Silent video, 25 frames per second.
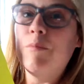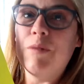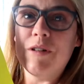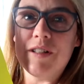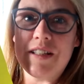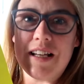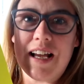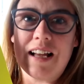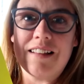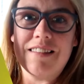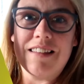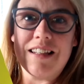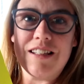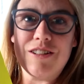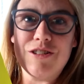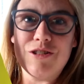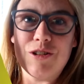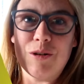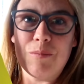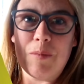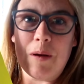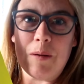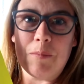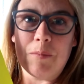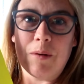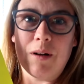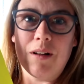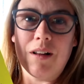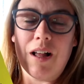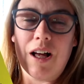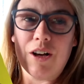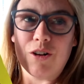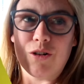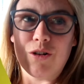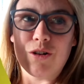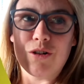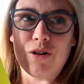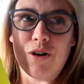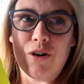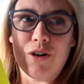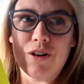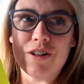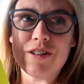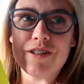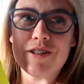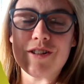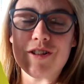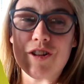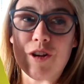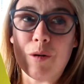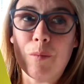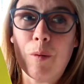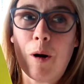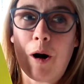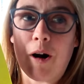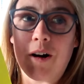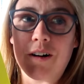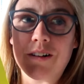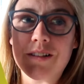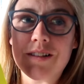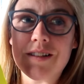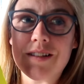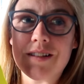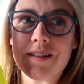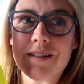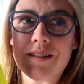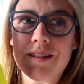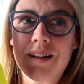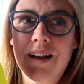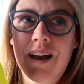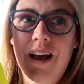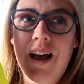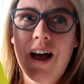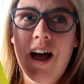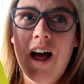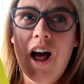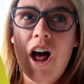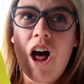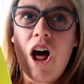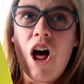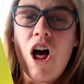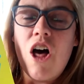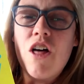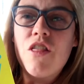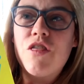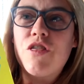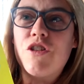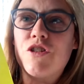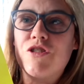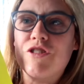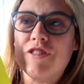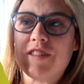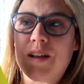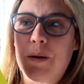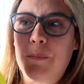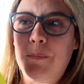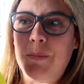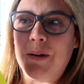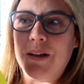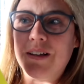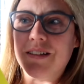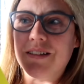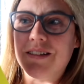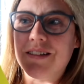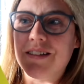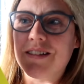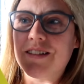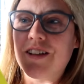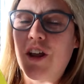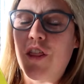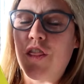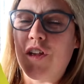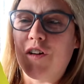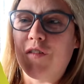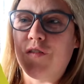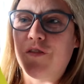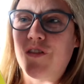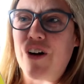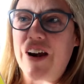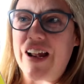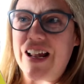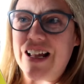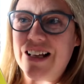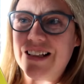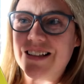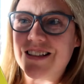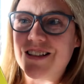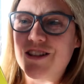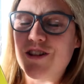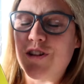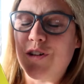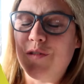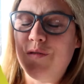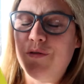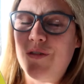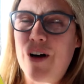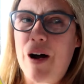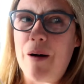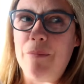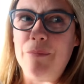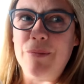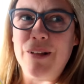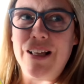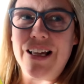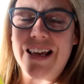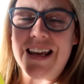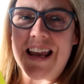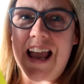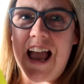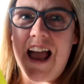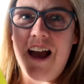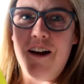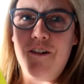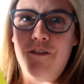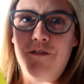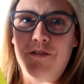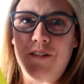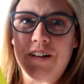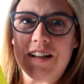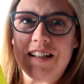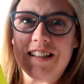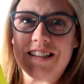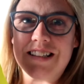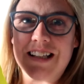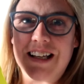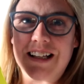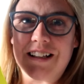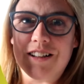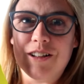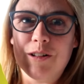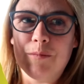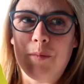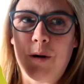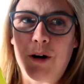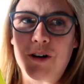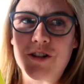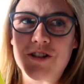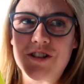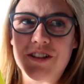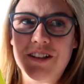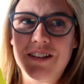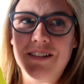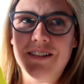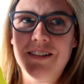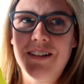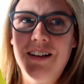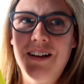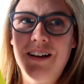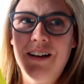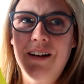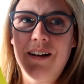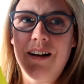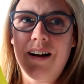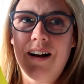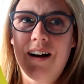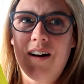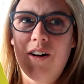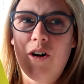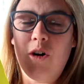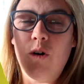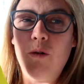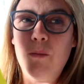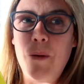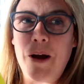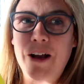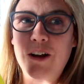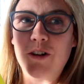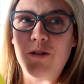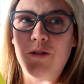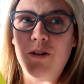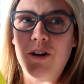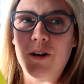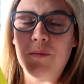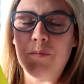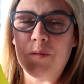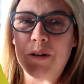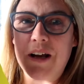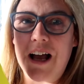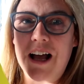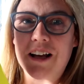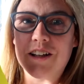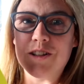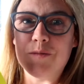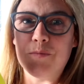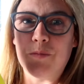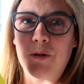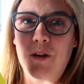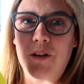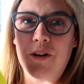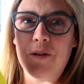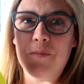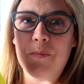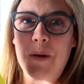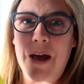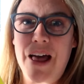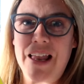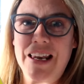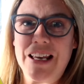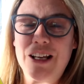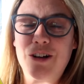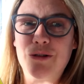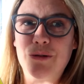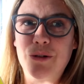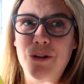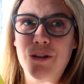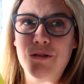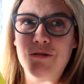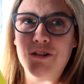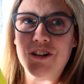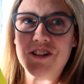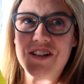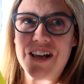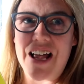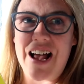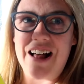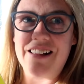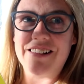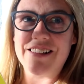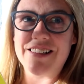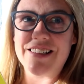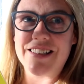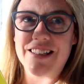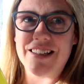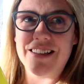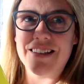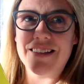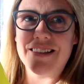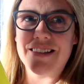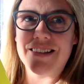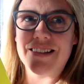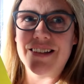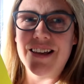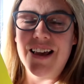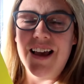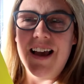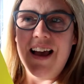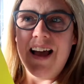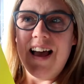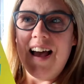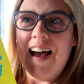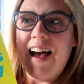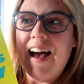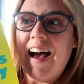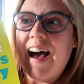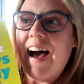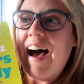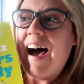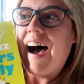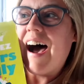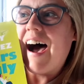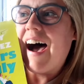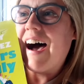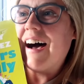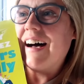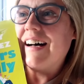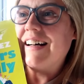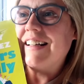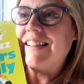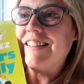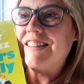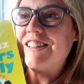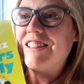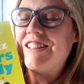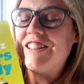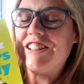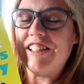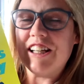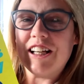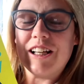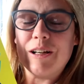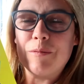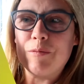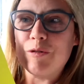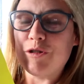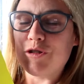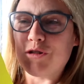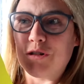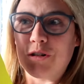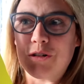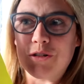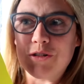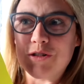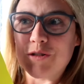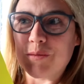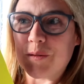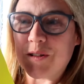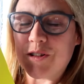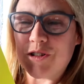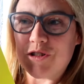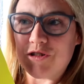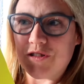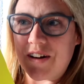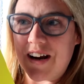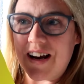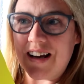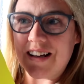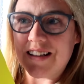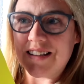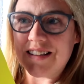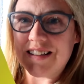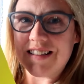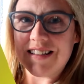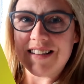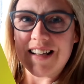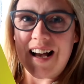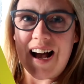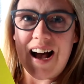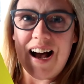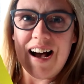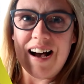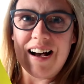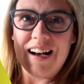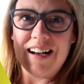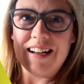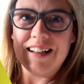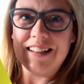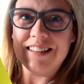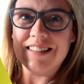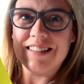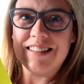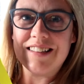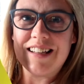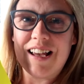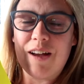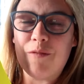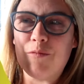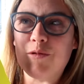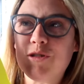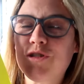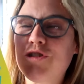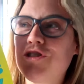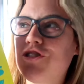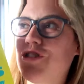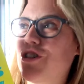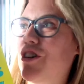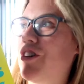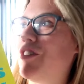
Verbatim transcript: protect these two people at all costs, their parents, their siblings, their friends, their family, every single person oh my god, Brianna's brother Benny going through dialysis and Jacob struggles with stress and it was